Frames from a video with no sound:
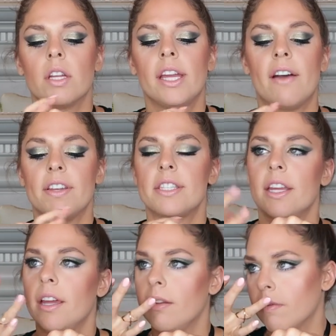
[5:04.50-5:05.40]
really have a
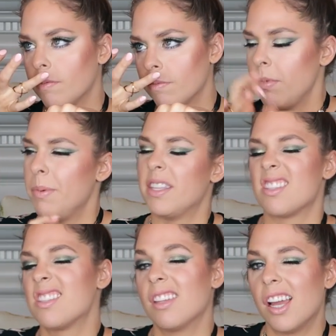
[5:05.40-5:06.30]
scent. Maybe the
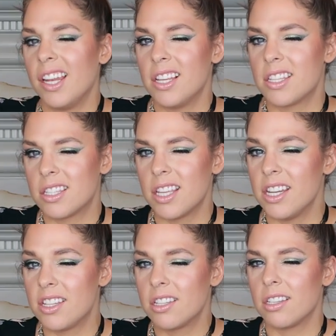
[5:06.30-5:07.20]
slightest
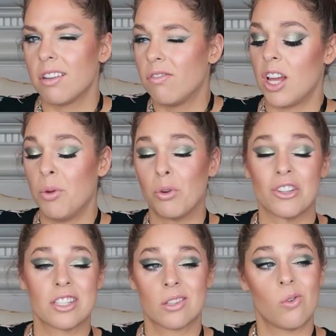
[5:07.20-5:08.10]
scent of
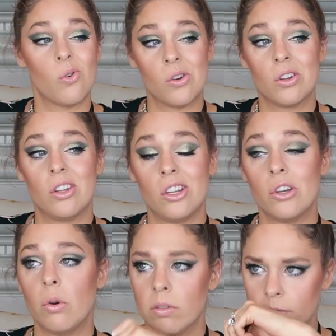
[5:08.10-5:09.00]
Elmer's School
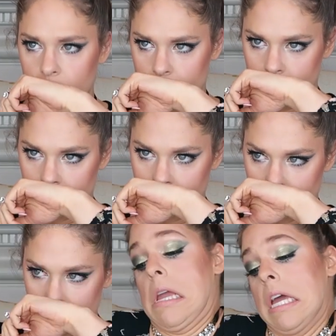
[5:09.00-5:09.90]
Glue.
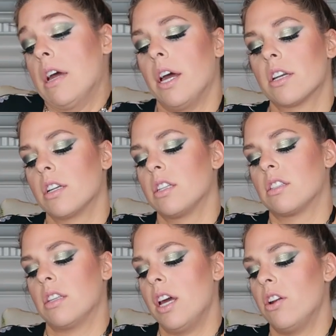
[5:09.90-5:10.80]
Yeah, actually,
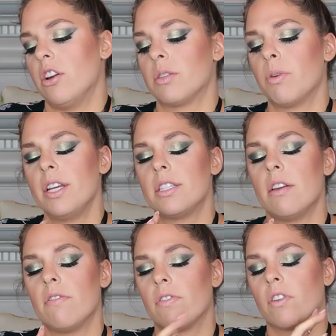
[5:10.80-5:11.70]
I don't know. It's pretty
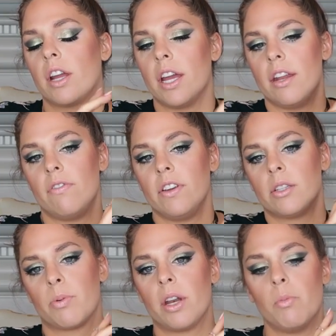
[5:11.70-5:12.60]
scent-free and it
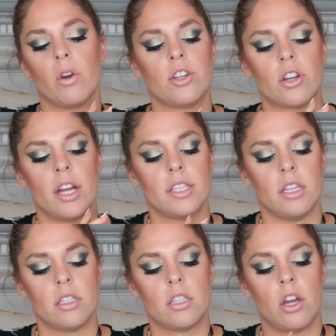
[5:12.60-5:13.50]
feels pretty
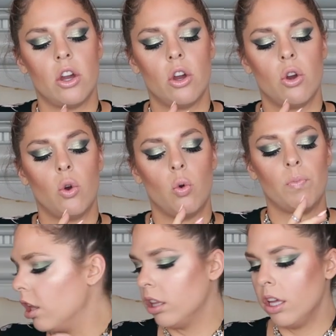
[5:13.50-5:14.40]
moisturizing. So
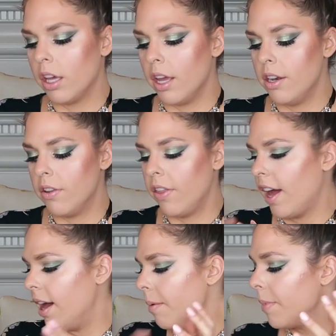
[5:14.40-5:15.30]
I'll look into
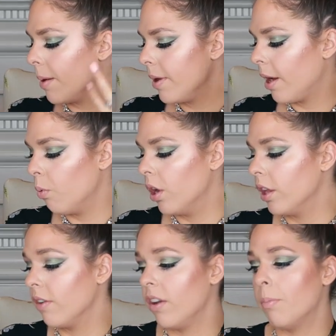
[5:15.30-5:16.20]
that. Maybe I
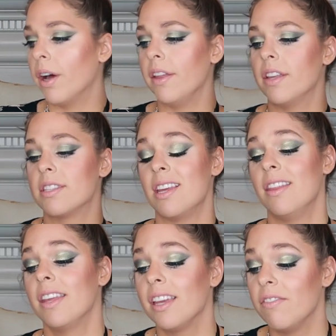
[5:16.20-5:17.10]
will even apply this
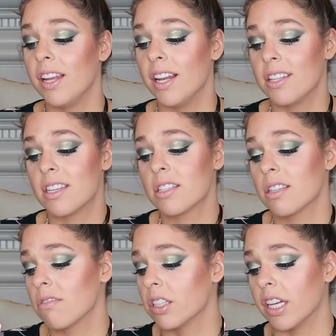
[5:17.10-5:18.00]
in the evening. It says
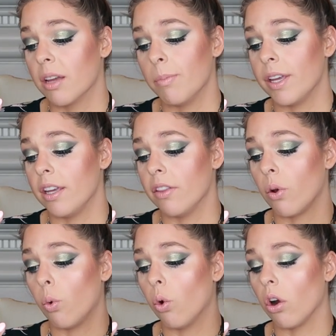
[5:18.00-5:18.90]
it really can be
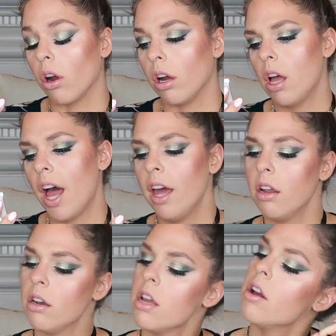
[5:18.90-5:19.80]
either or. I
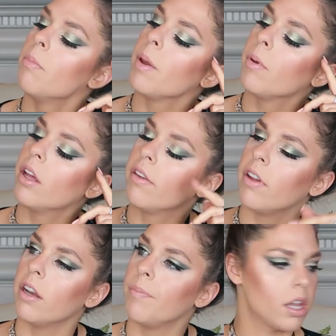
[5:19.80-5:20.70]
don't know. Maybe I'll
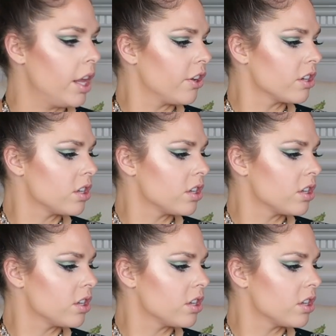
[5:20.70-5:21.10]
even apply